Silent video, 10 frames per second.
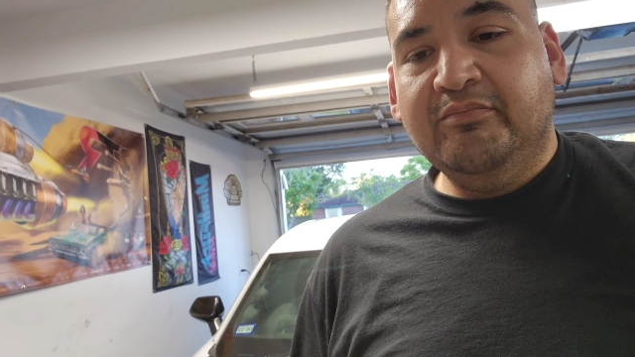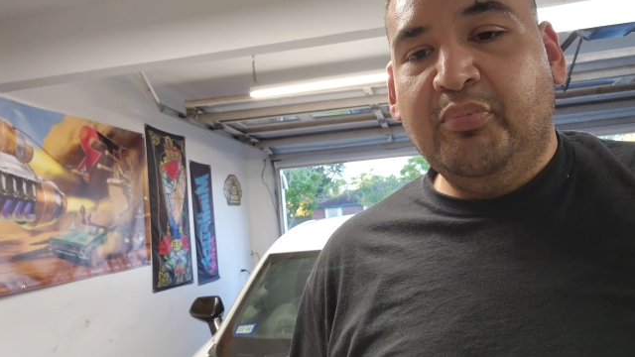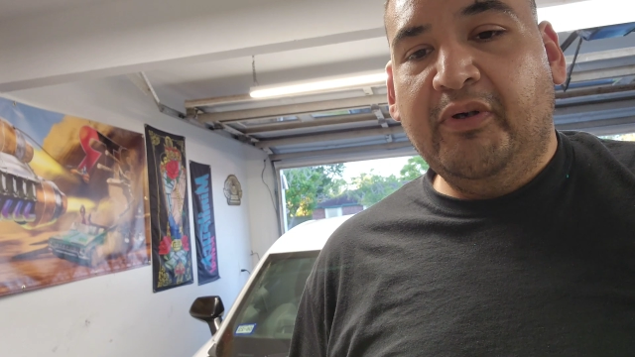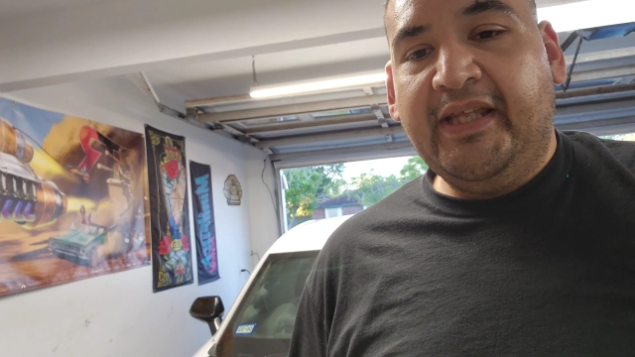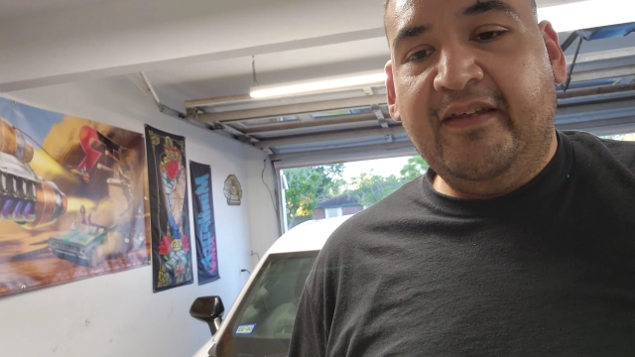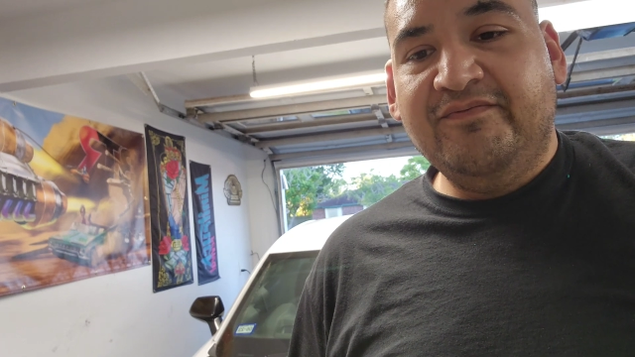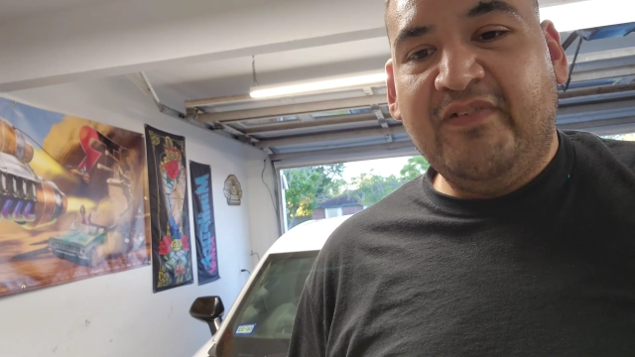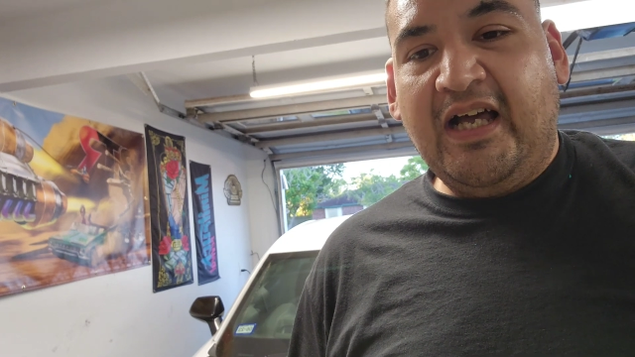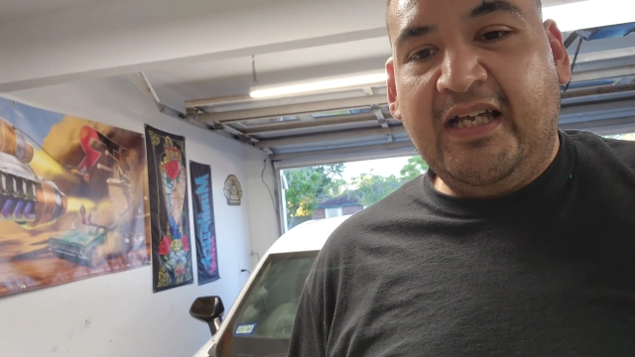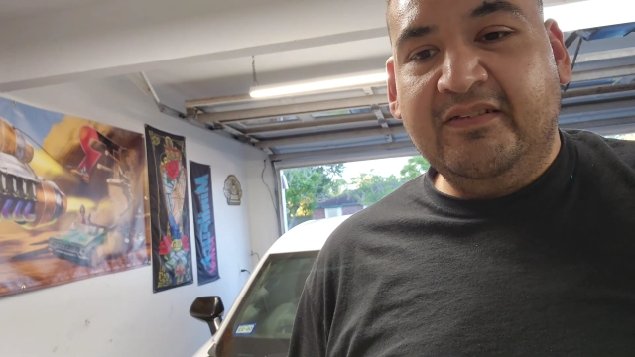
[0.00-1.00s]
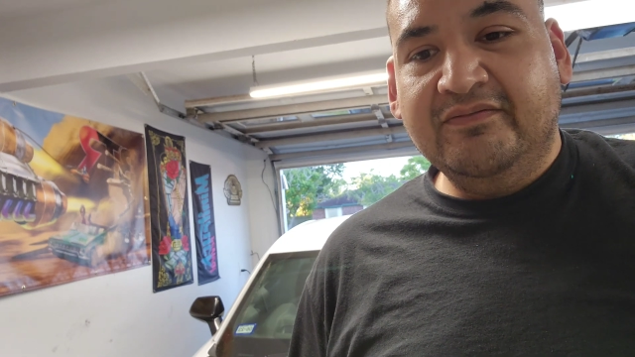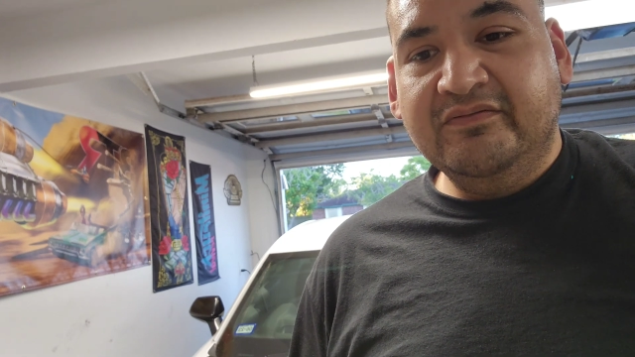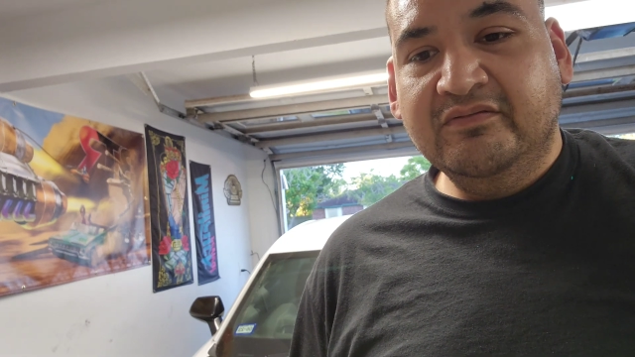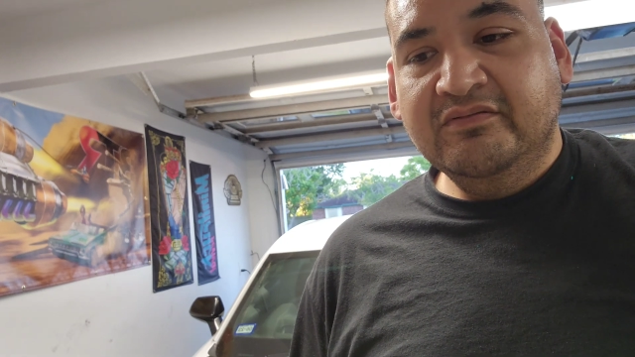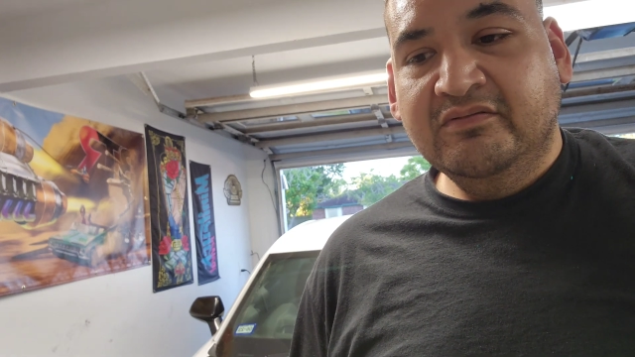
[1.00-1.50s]
0.85.
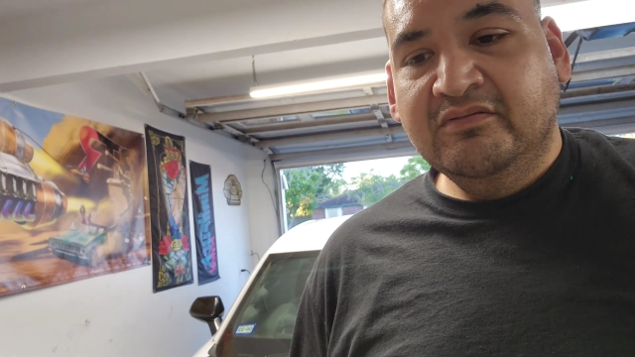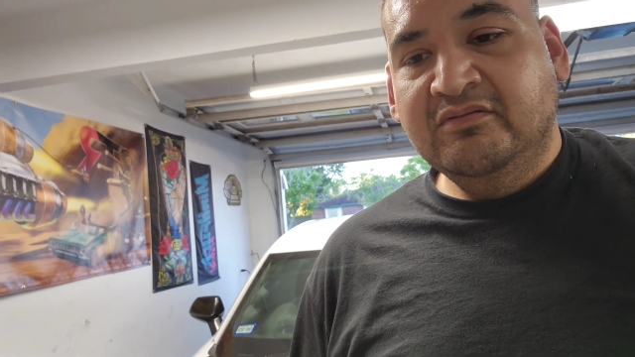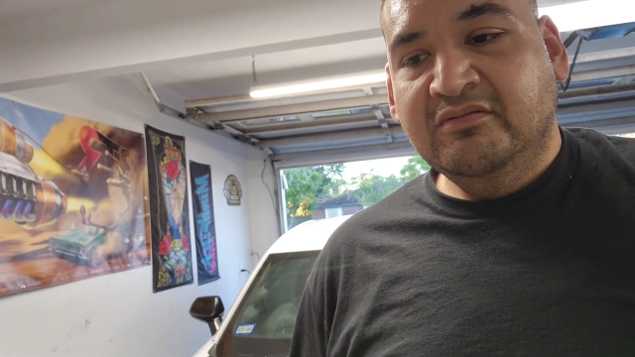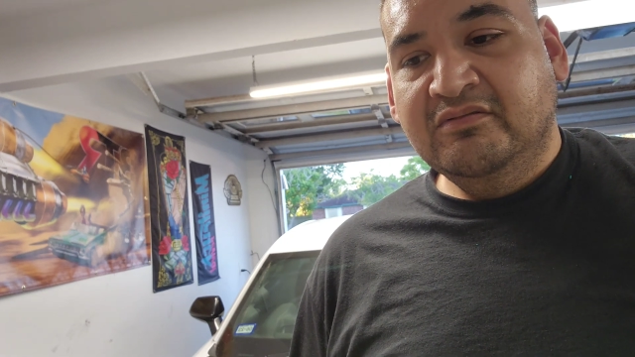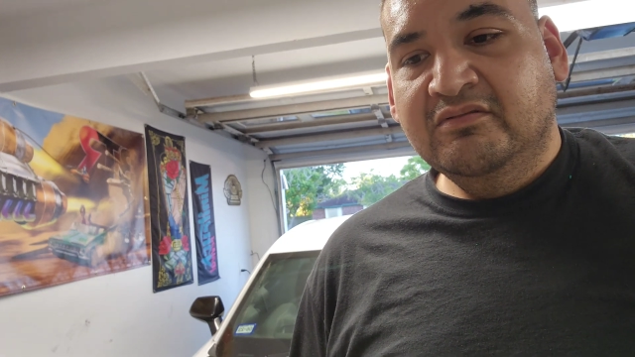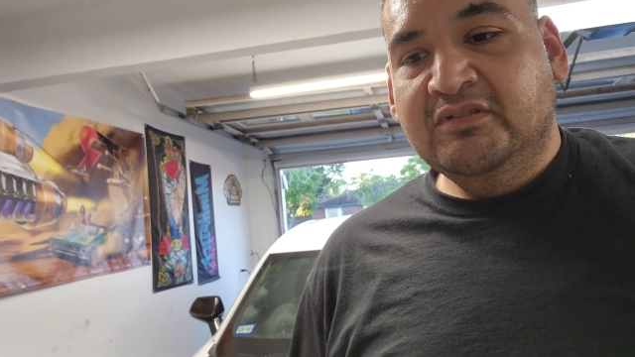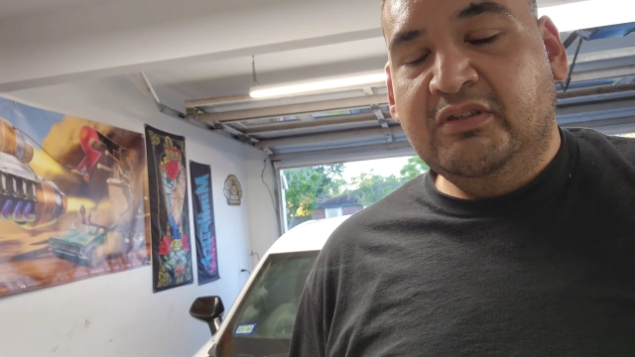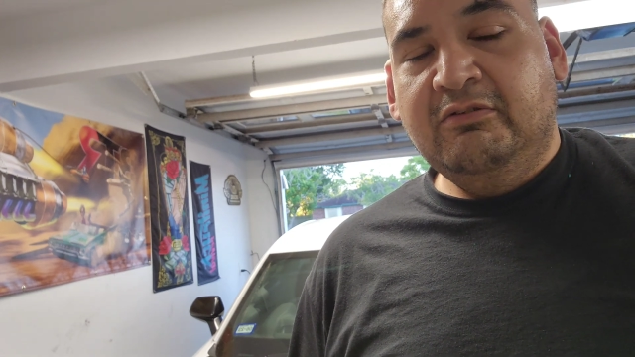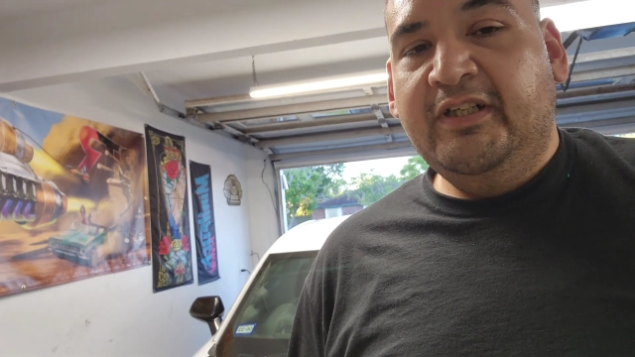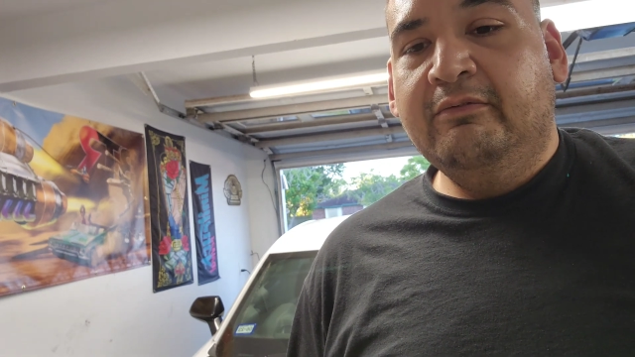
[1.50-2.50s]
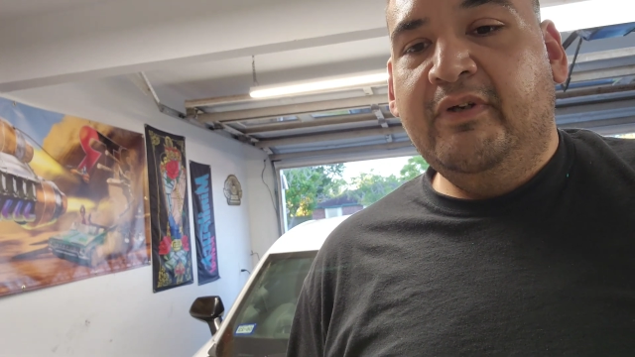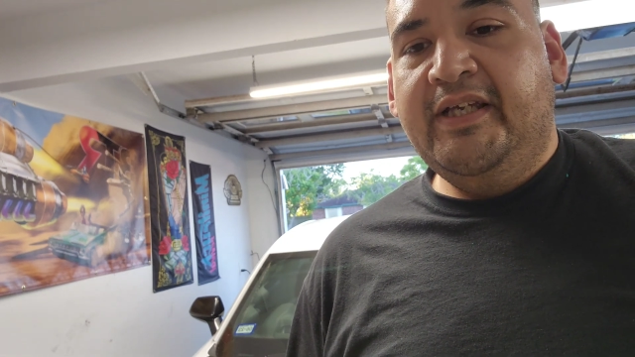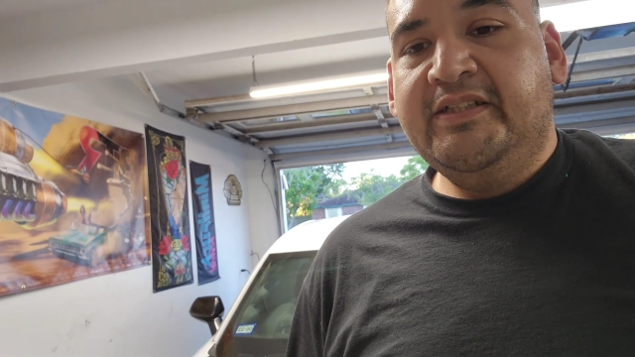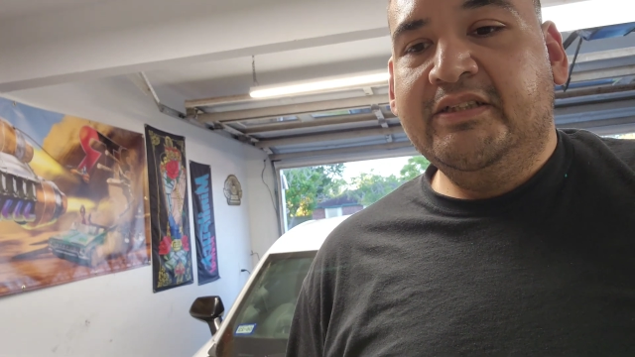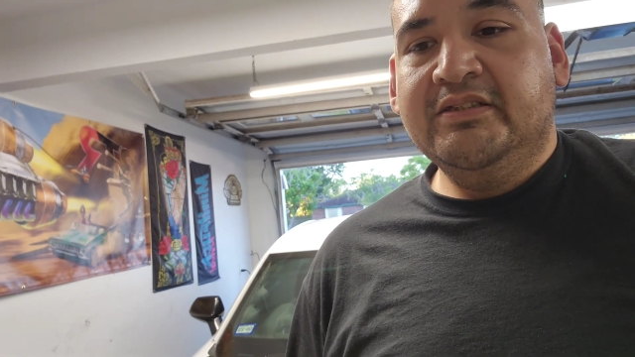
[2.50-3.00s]
So it's running
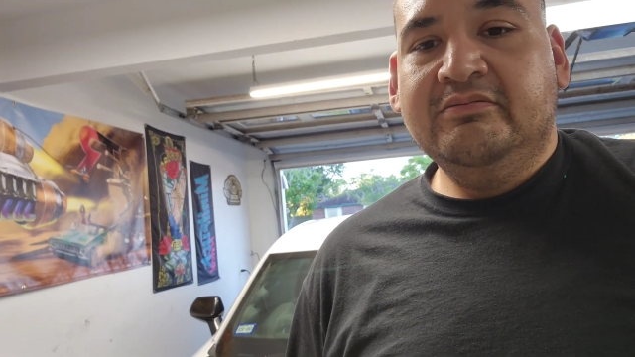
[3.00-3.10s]
rich.